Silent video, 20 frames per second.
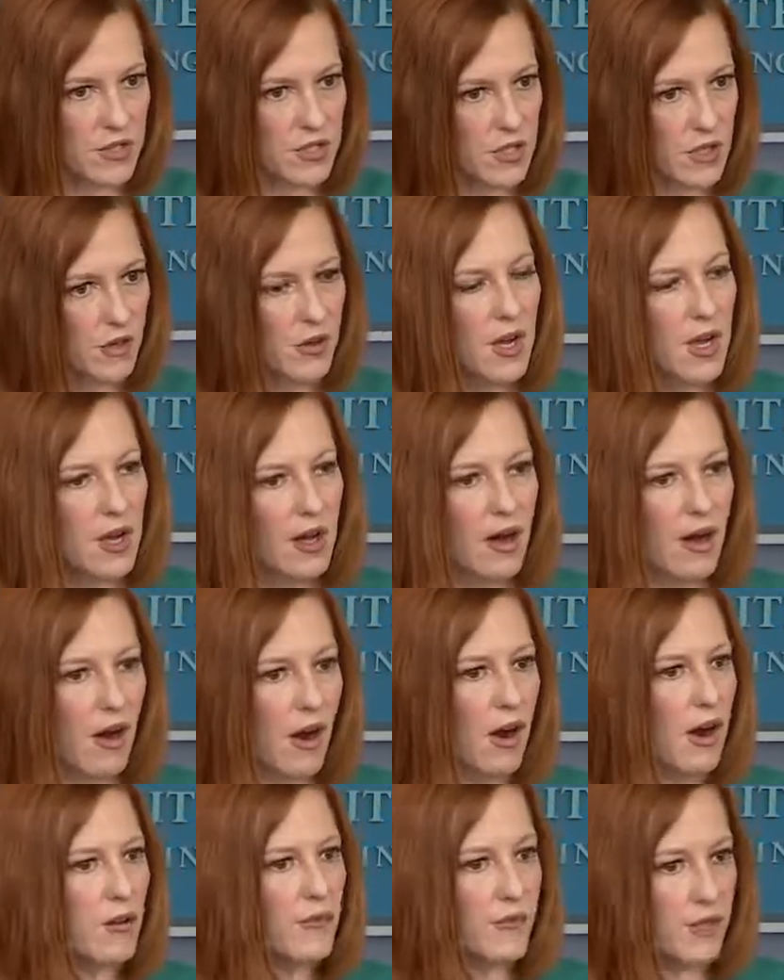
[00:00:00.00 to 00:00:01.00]
So
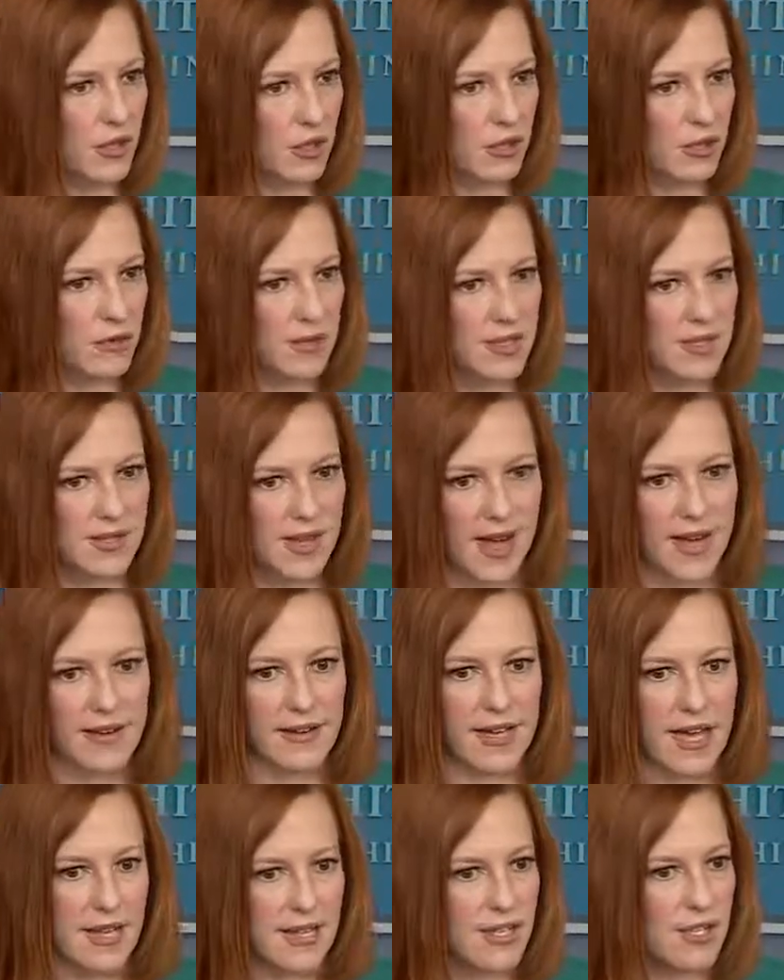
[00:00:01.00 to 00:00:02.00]
our view is
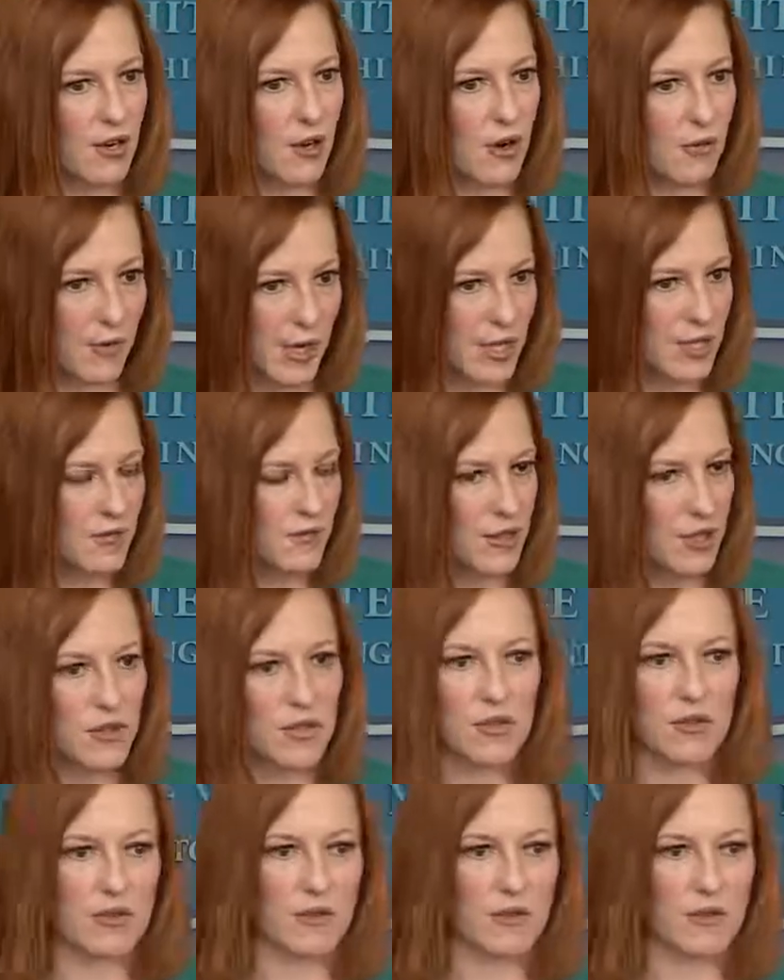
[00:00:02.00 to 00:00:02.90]
that, yes, there are a range of views.